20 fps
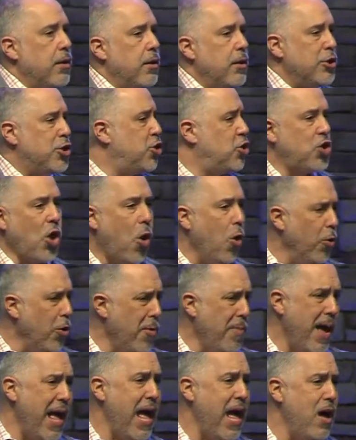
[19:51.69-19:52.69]
sold
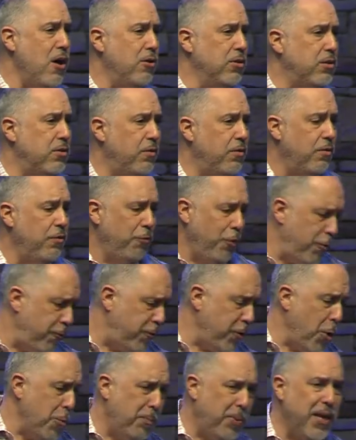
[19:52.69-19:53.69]
him out for a
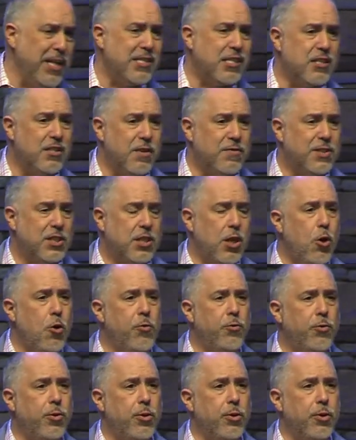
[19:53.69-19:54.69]
few pieces of
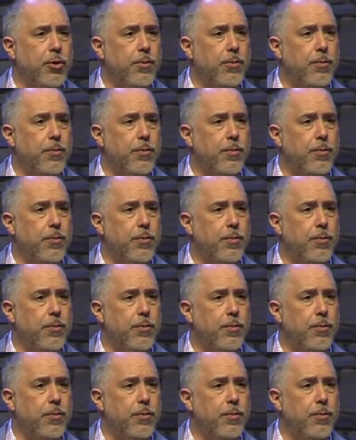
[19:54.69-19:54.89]
silver.